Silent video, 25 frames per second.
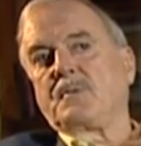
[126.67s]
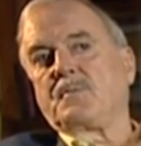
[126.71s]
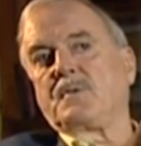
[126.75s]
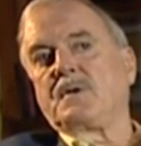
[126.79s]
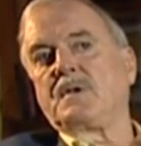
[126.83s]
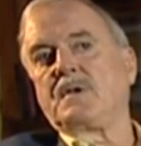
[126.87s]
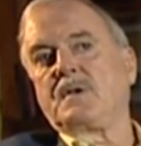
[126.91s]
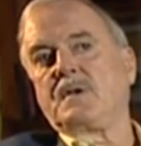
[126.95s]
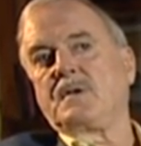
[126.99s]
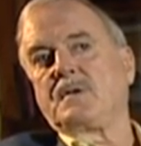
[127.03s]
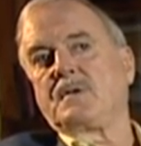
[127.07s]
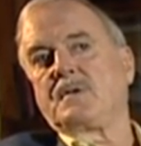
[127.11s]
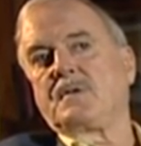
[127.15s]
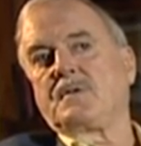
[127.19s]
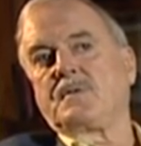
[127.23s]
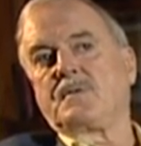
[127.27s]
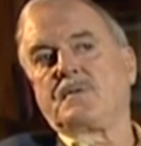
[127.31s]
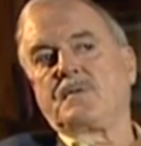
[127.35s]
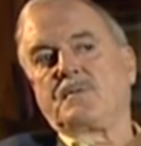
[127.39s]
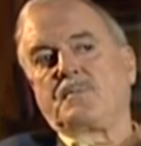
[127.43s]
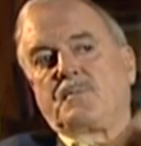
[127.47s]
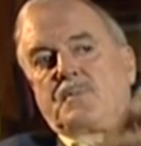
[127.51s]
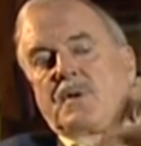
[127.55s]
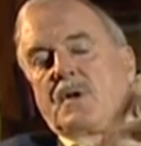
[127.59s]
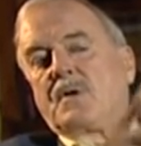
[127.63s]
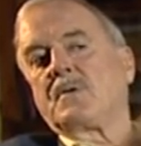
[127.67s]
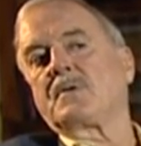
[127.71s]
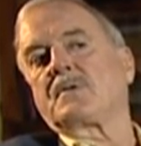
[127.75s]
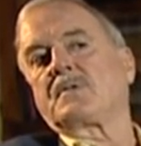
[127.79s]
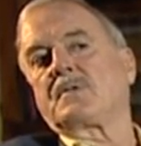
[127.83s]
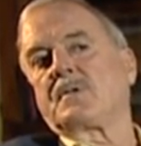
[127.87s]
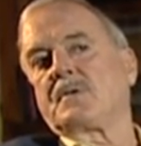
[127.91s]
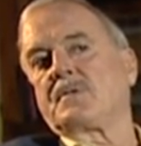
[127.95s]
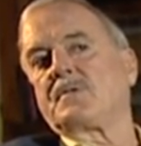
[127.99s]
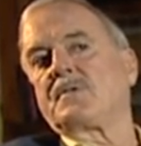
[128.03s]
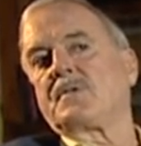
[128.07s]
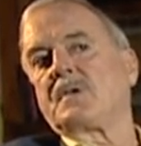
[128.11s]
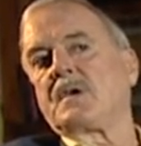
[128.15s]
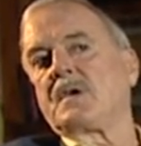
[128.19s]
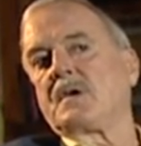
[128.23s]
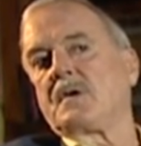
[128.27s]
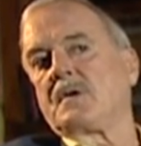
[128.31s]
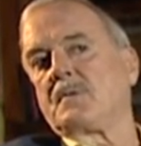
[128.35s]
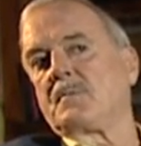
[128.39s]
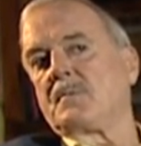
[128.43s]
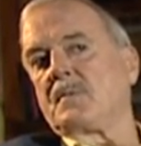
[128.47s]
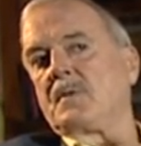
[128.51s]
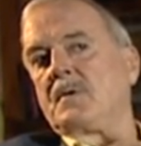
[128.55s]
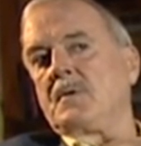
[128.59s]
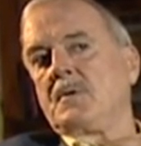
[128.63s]
We needed to have blocked the thing
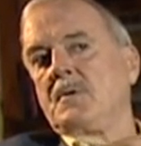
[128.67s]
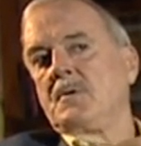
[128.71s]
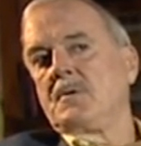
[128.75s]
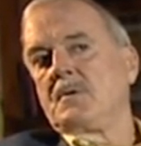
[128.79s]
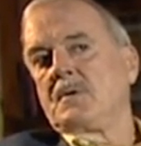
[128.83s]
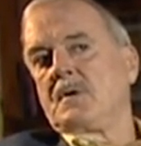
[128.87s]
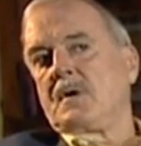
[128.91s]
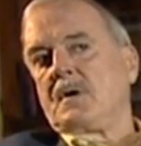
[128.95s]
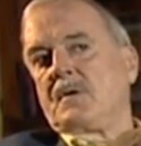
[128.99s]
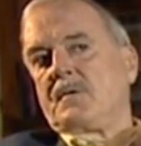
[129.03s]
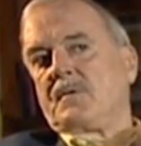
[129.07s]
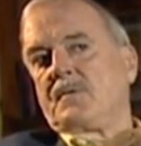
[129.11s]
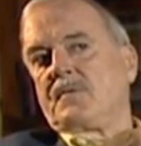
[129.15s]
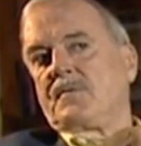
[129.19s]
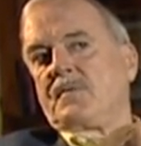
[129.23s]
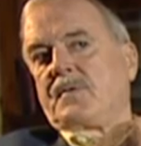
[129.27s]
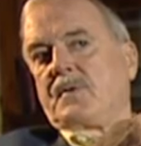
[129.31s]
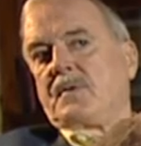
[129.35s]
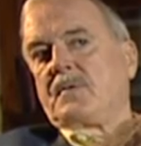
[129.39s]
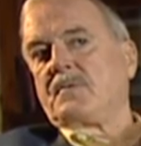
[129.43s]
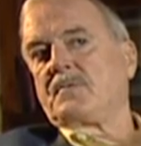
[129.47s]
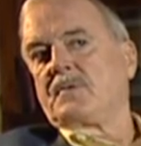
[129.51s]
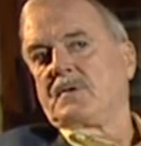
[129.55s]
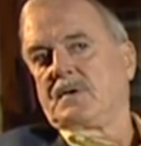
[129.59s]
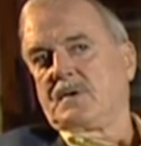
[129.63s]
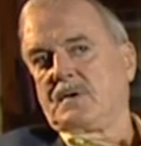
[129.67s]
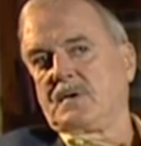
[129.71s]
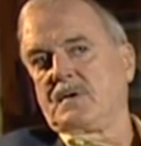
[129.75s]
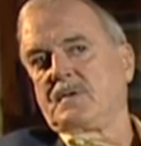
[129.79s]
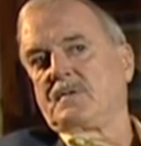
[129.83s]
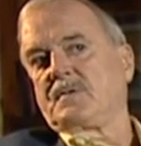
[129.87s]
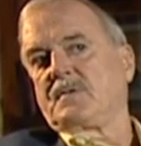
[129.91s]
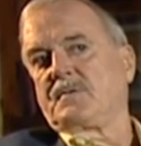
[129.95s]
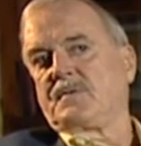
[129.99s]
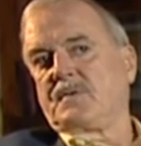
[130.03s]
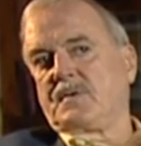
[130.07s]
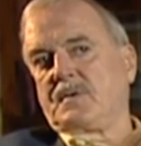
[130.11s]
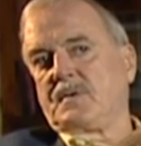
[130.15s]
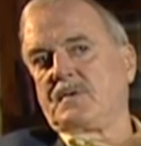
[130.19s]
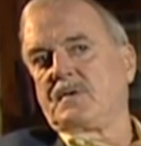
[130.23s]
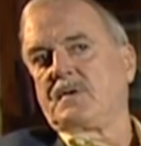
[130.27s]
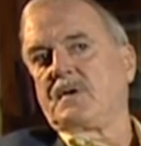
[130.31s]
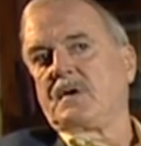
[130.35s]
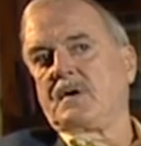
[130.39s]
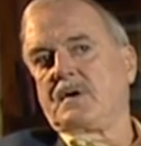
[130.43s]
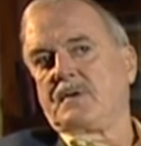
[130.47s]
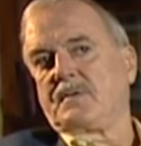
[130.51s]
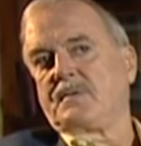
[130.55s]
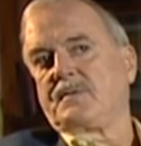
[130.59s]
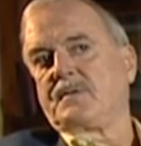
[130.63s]
and have rehearsed the first
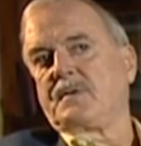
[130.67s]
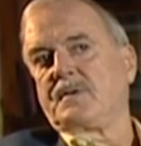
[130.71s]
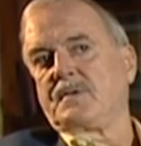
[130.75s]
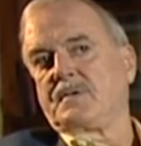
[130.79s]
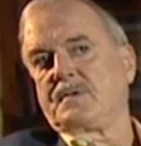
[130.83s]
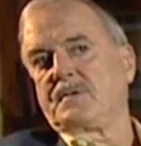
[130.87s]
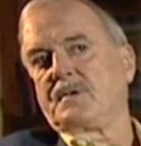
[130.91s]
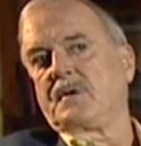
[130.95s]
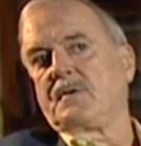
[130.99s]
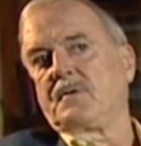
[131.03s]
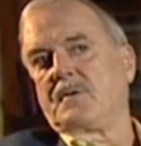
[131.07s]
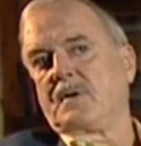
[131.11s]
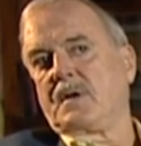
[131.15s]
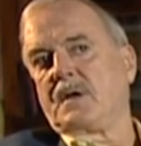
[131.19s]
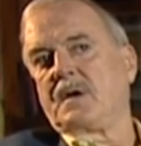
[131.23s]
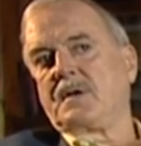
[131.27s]
half of it thoroughly.